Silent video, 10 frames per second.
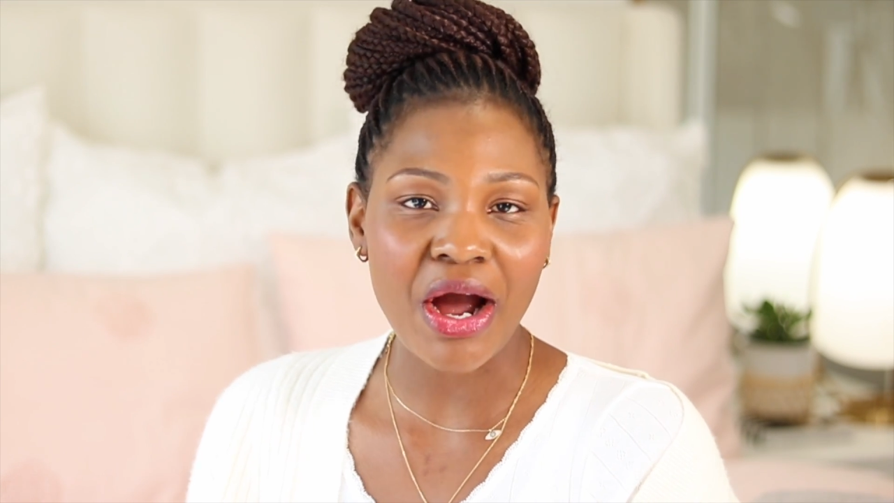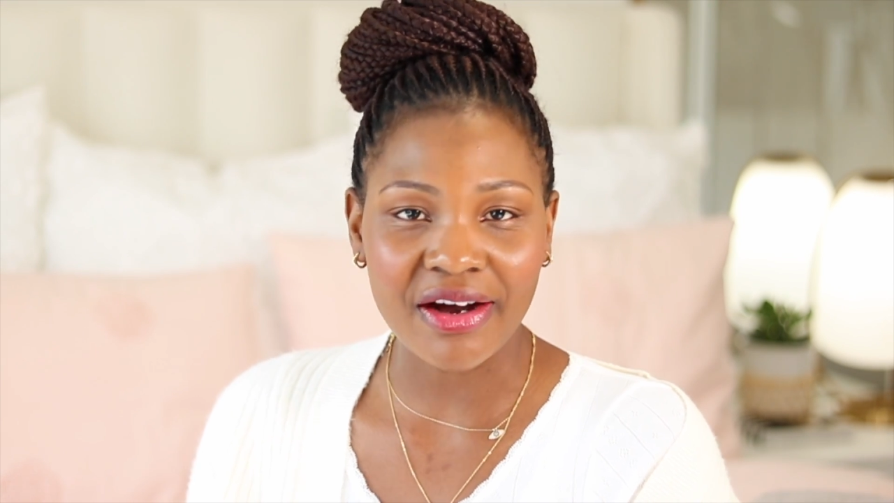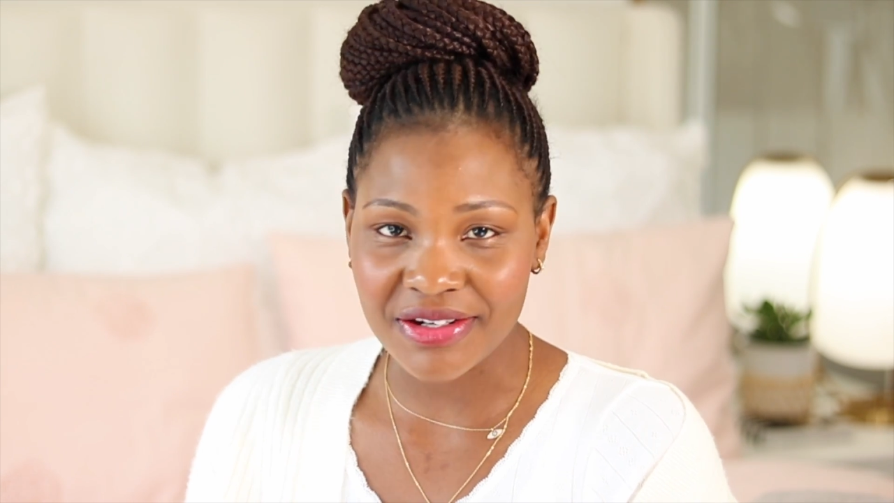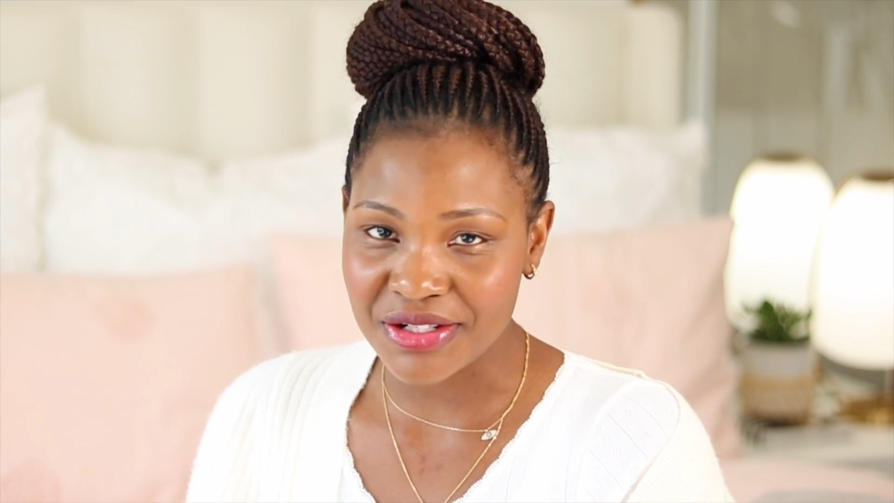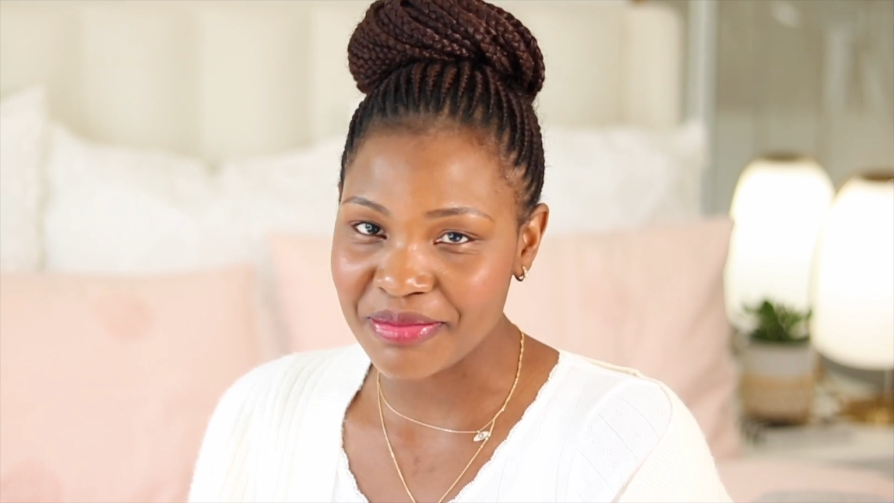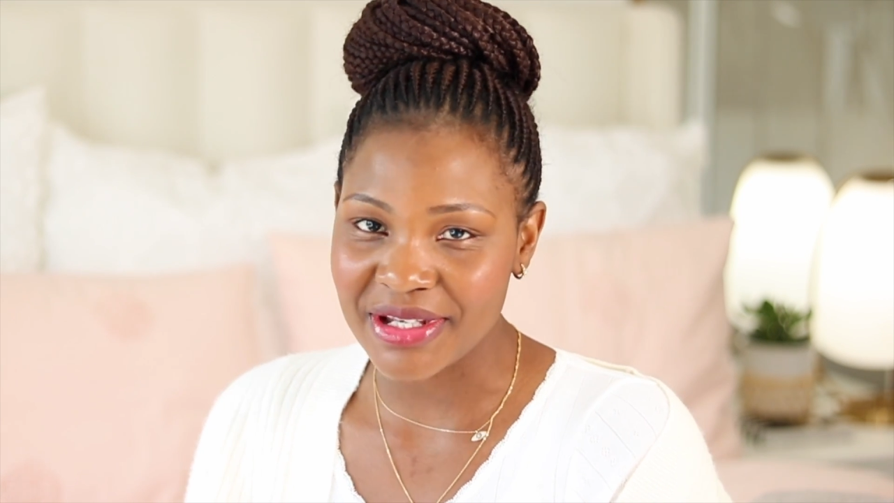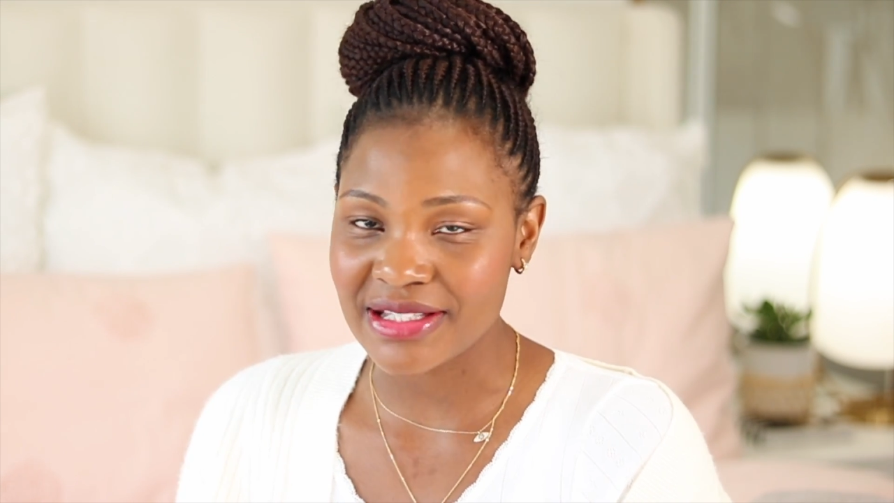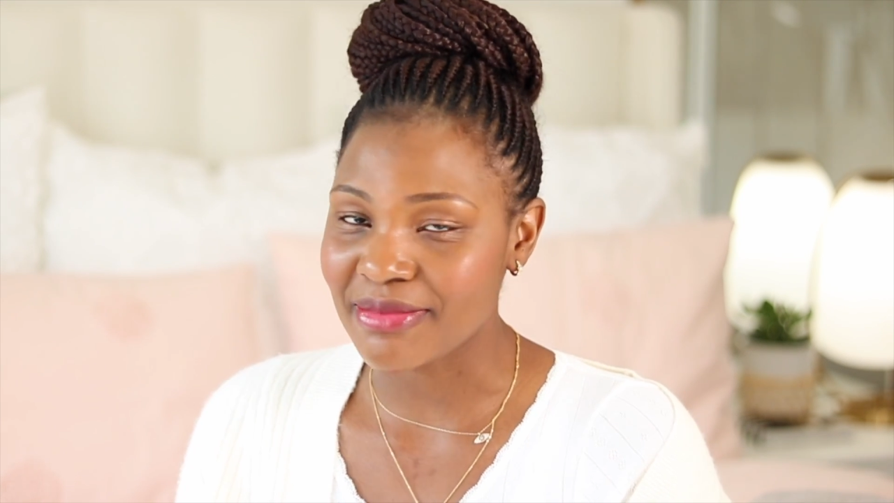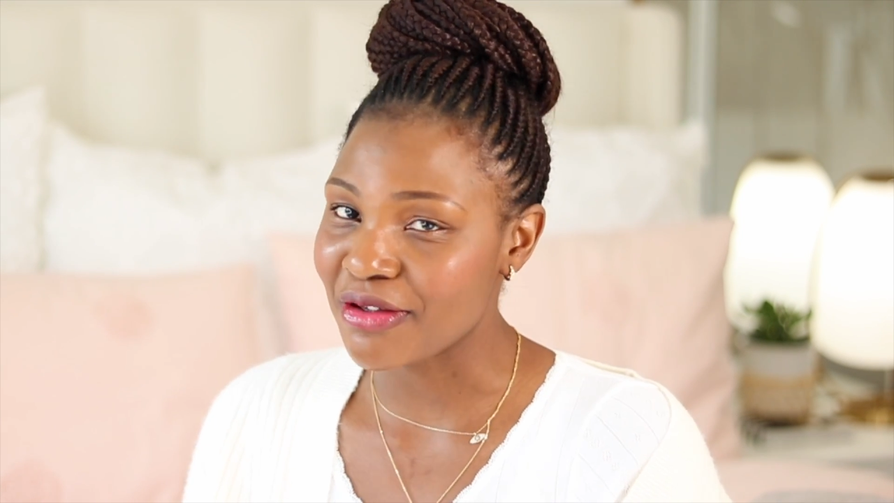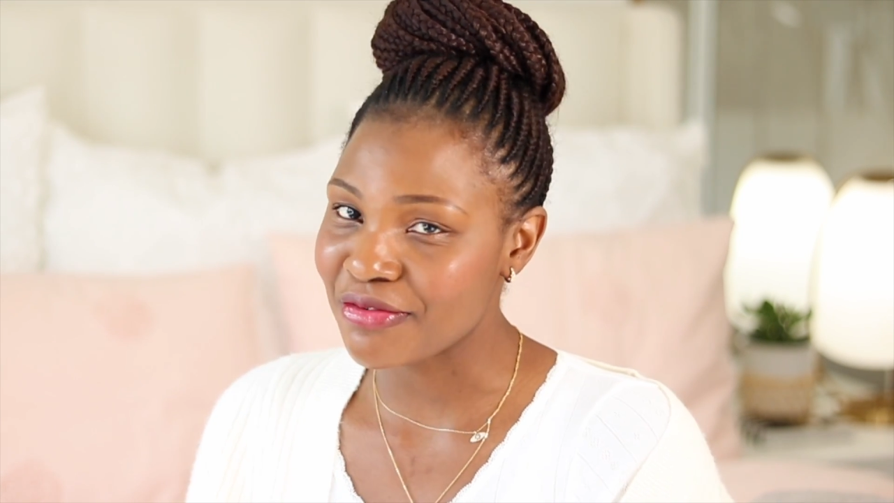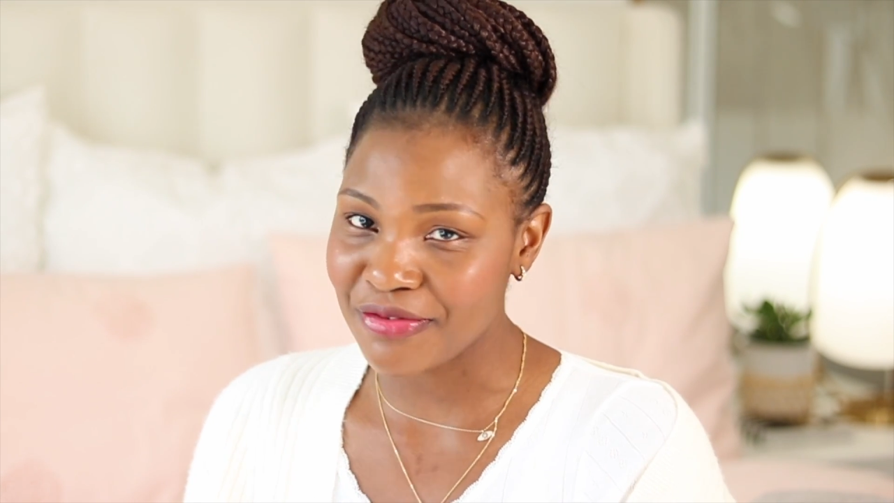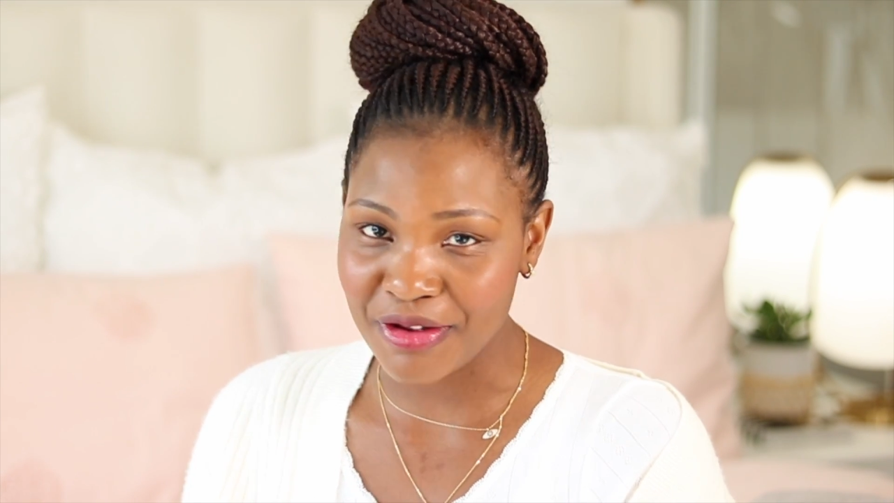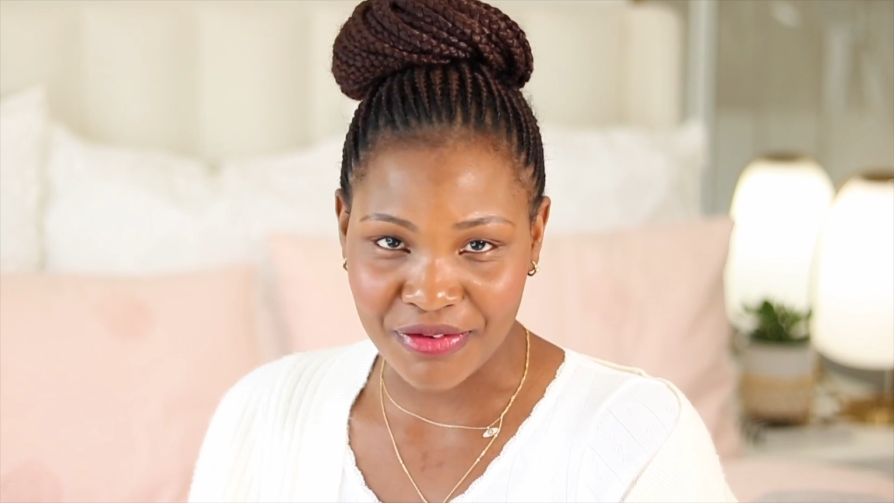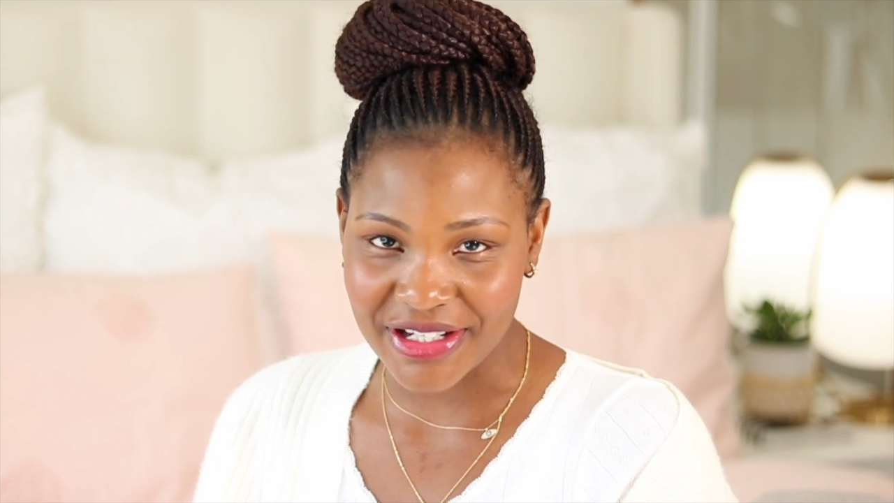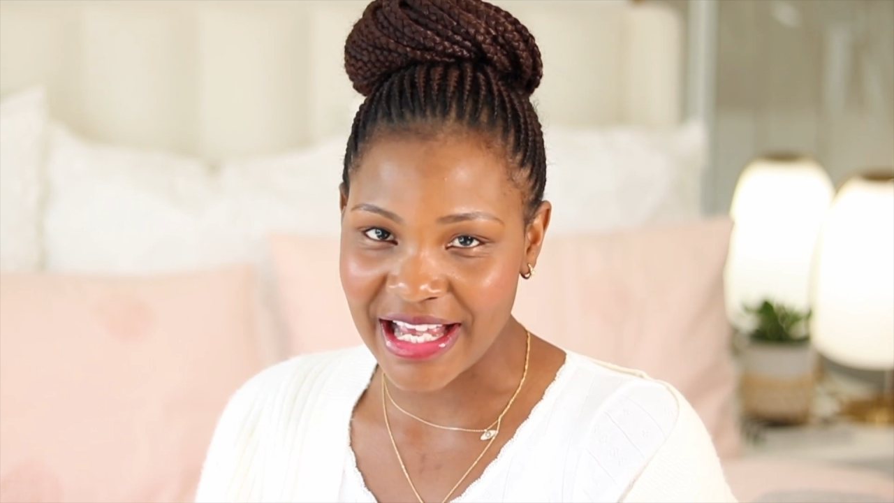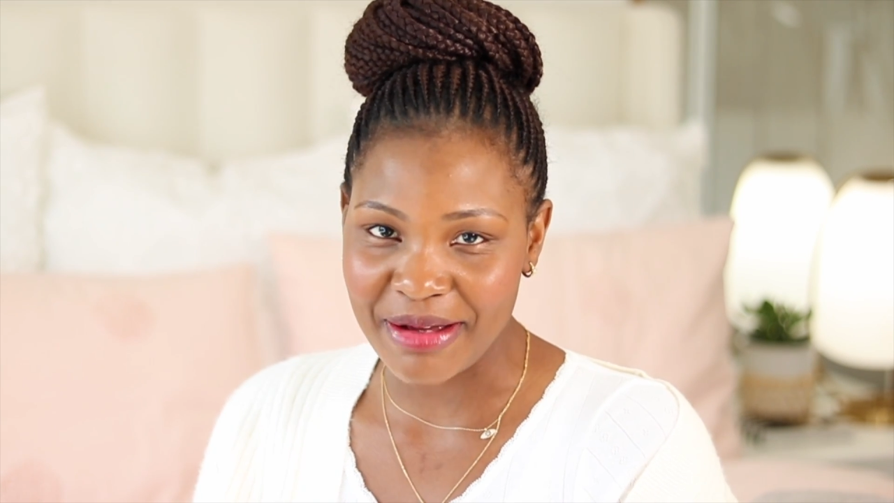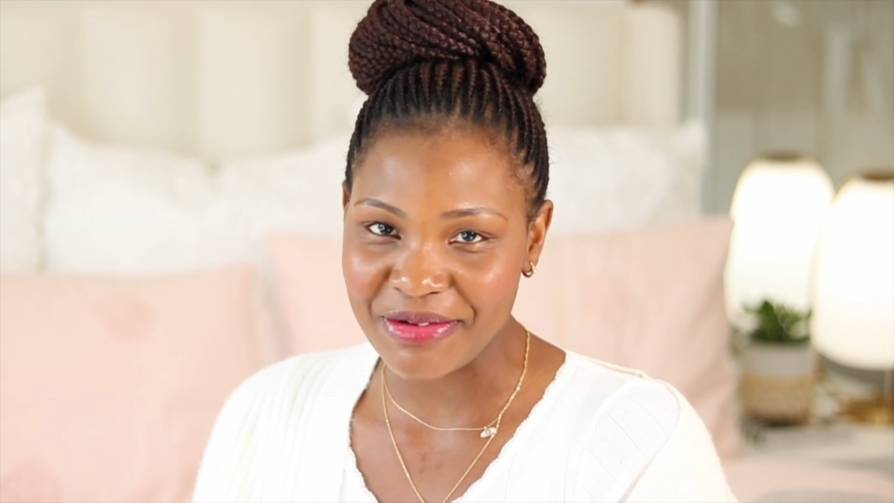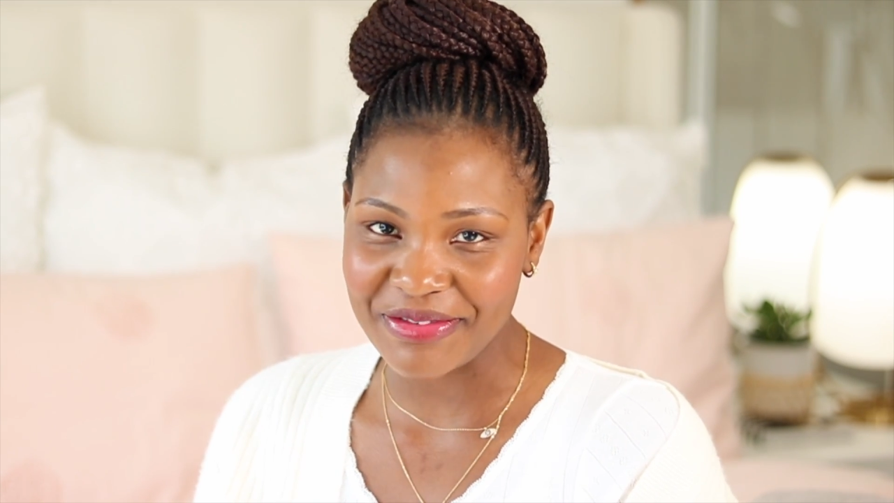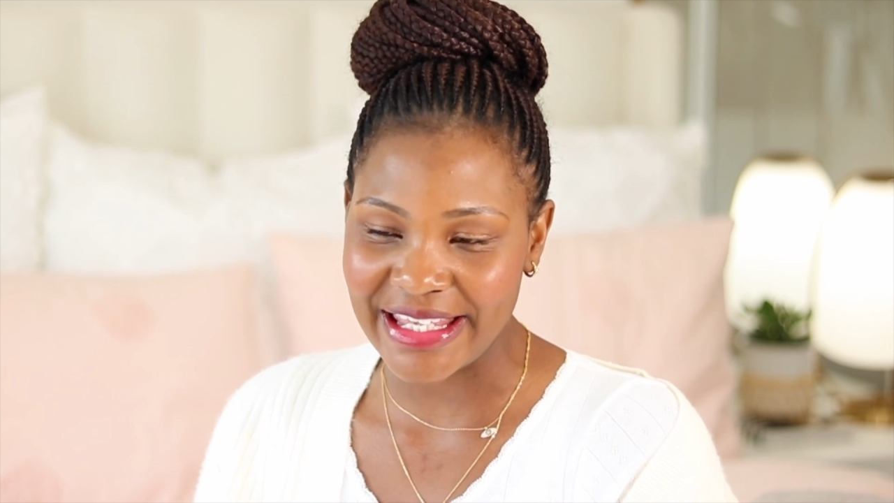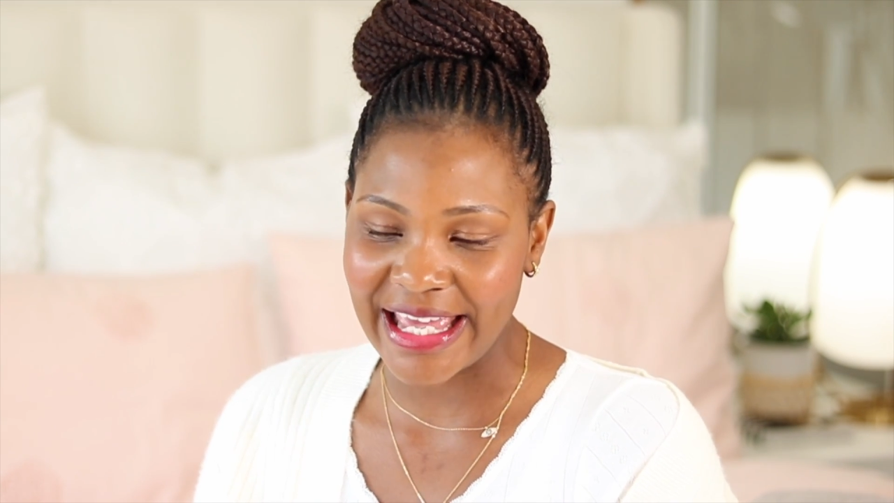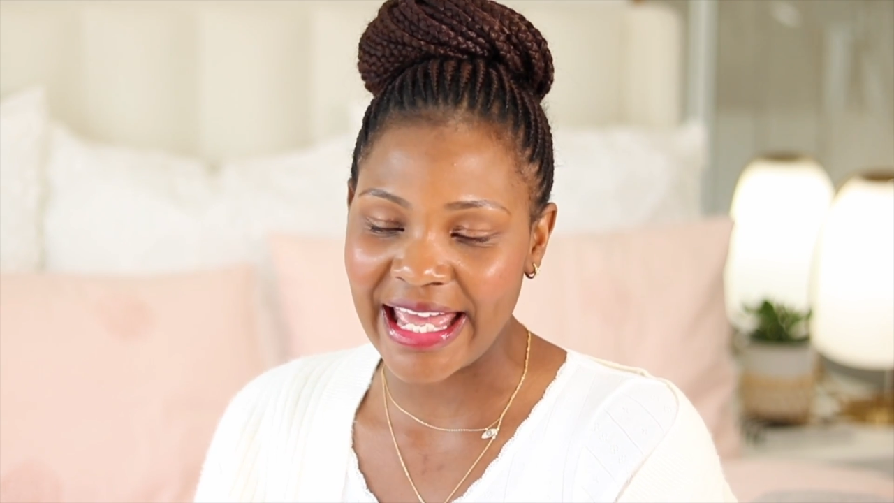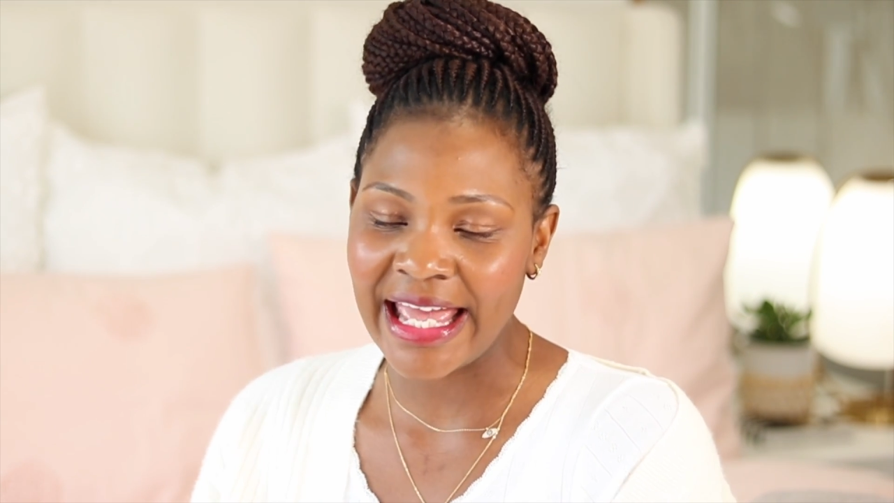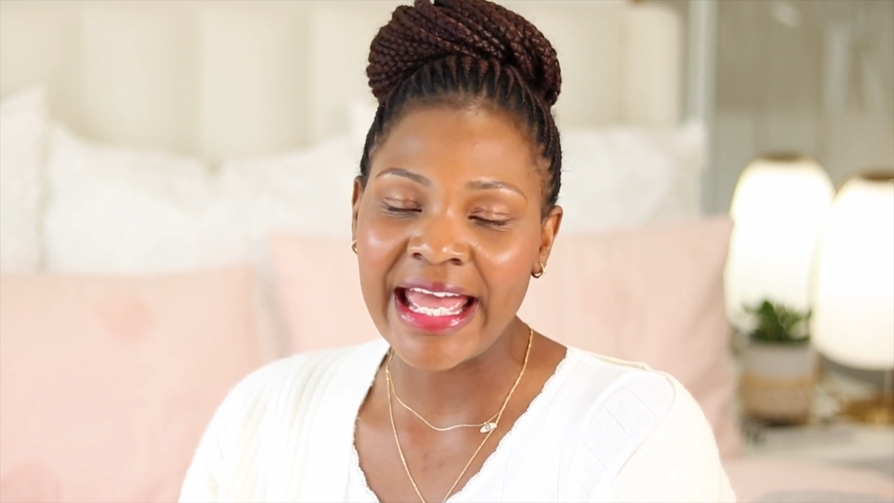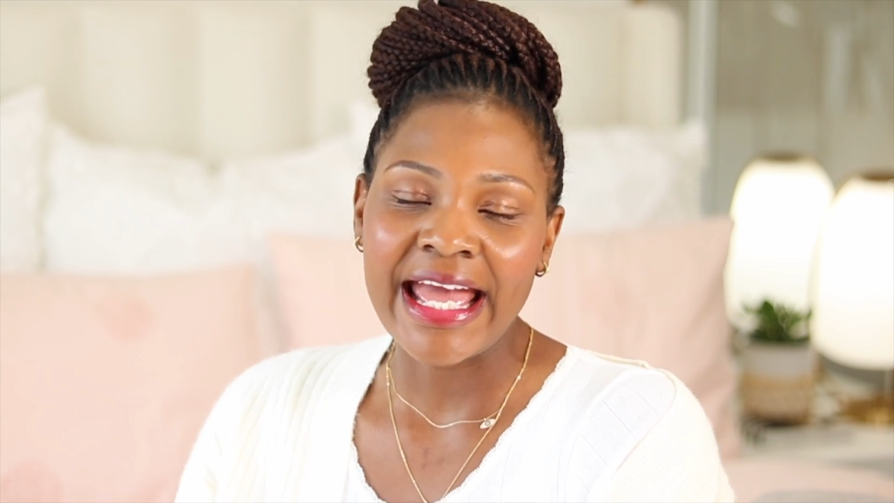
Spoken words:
autumn is my favorite time of the year,